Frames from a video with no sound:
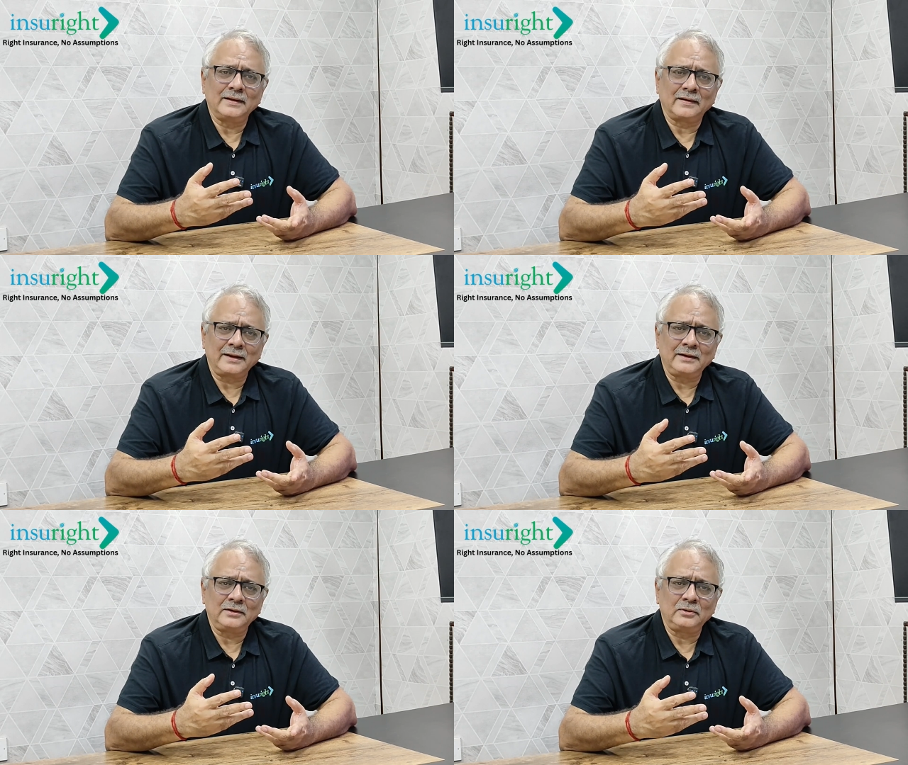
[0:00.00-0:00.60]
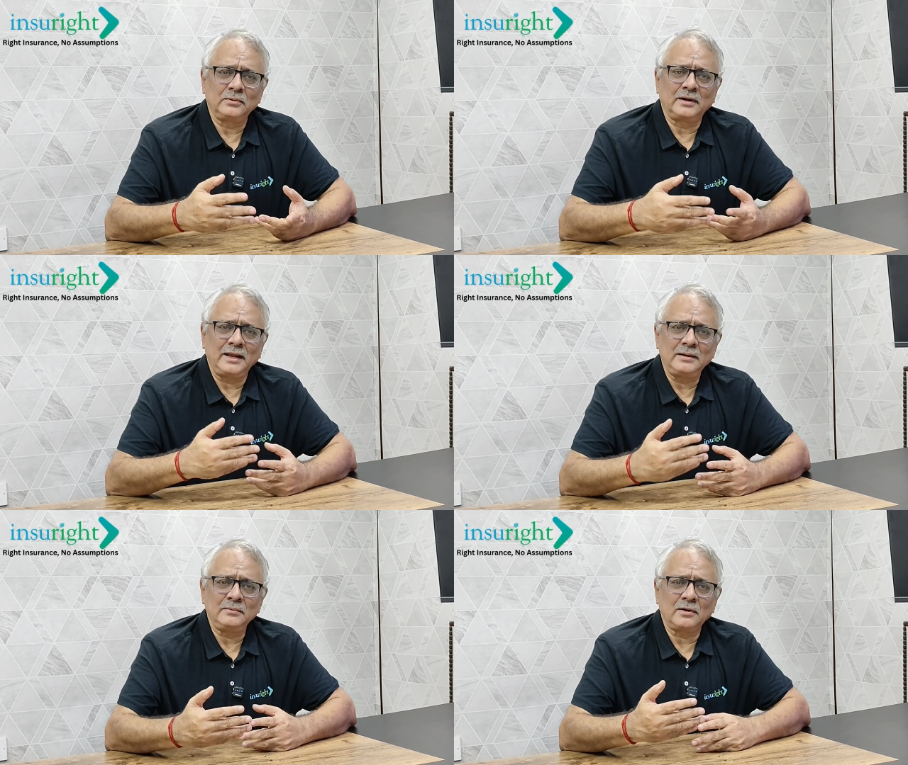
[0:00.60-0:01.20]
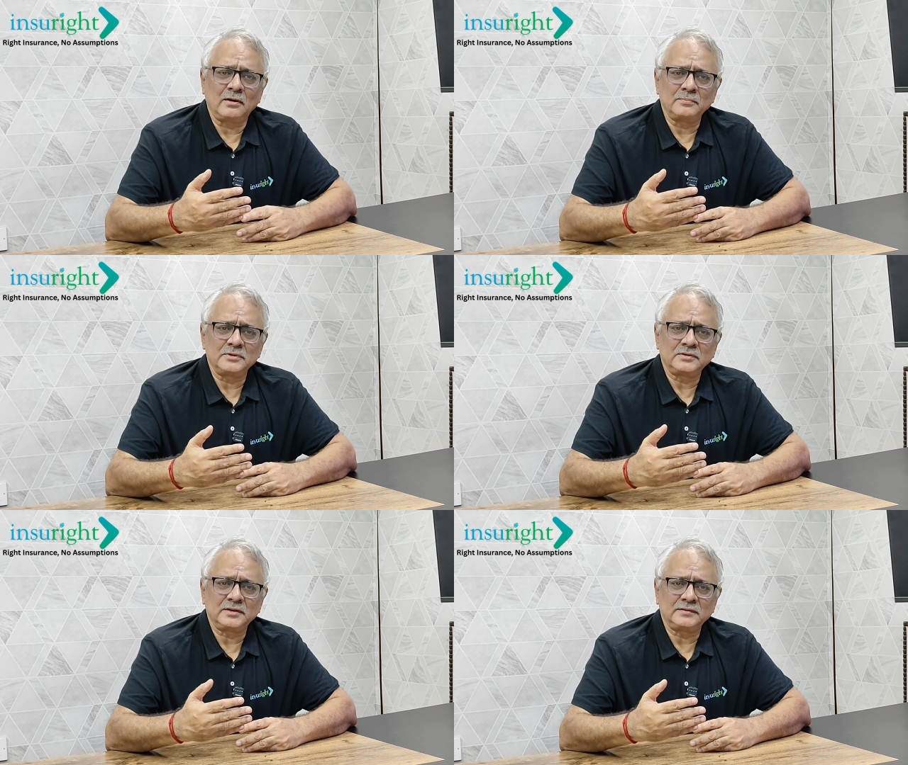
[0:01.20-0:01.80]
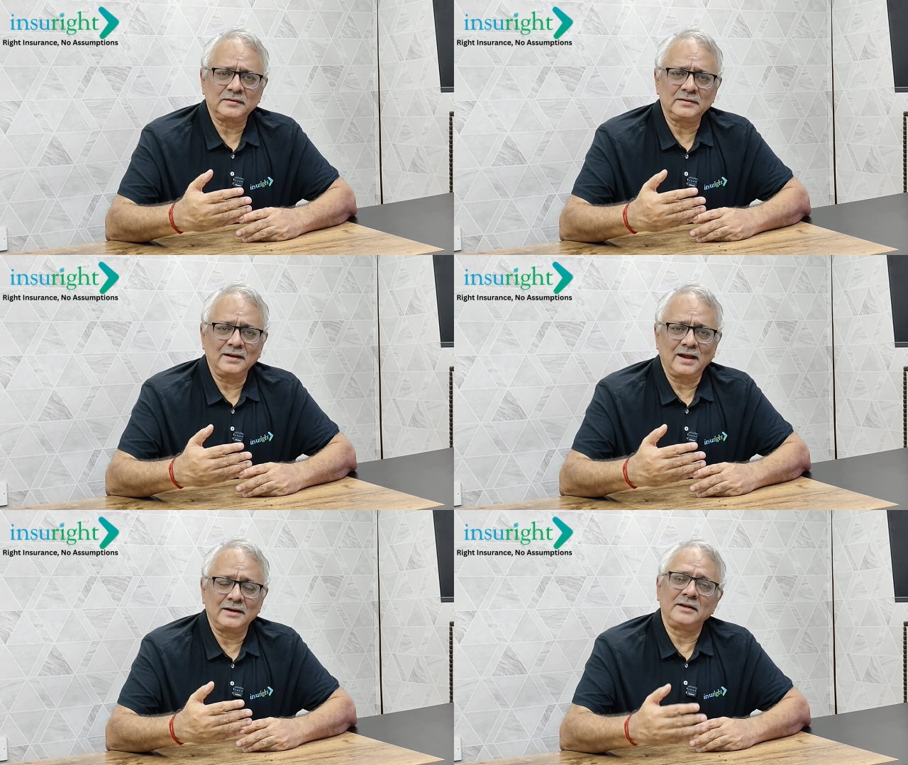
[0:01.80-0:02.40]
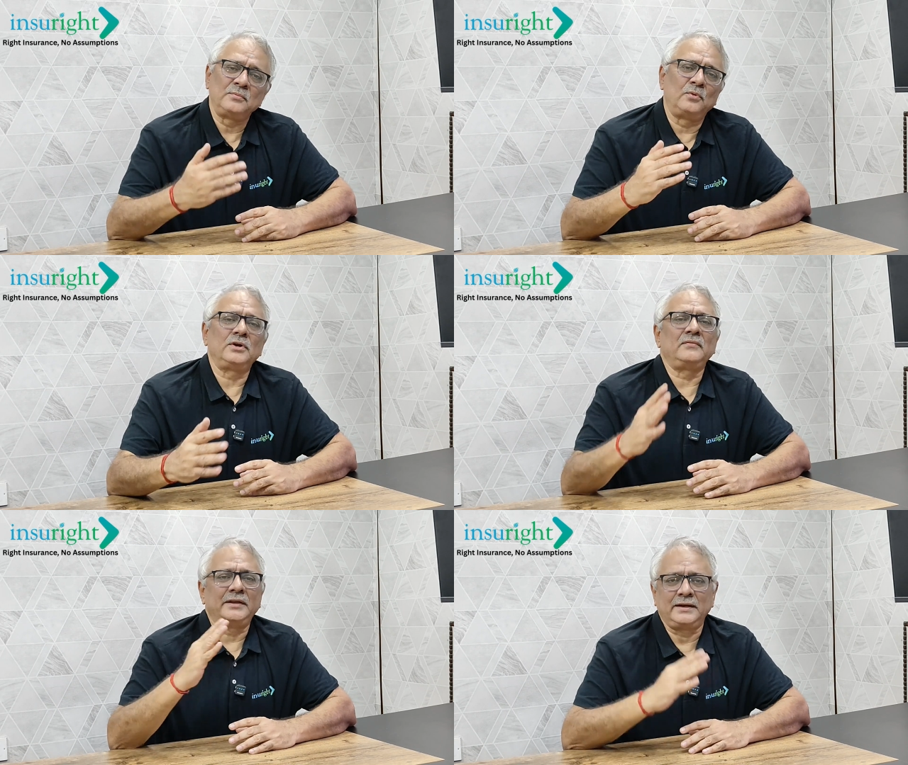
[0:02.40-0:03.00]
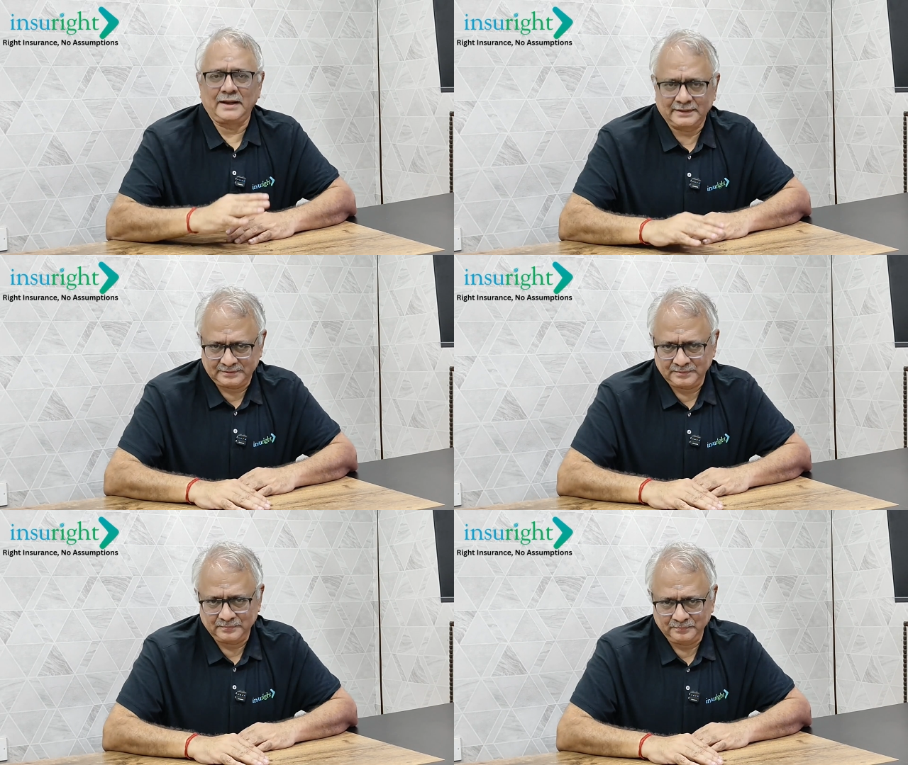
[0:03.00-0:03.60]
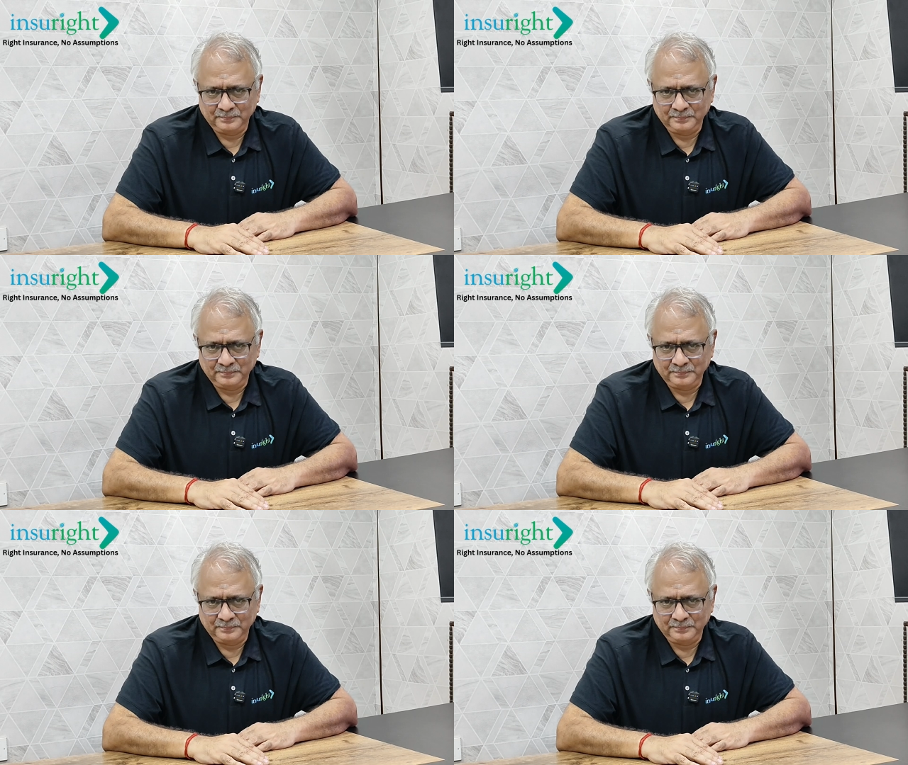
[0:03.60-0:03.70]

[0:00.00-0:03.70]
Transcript: right to claim compensation under Motor Vehicle Act.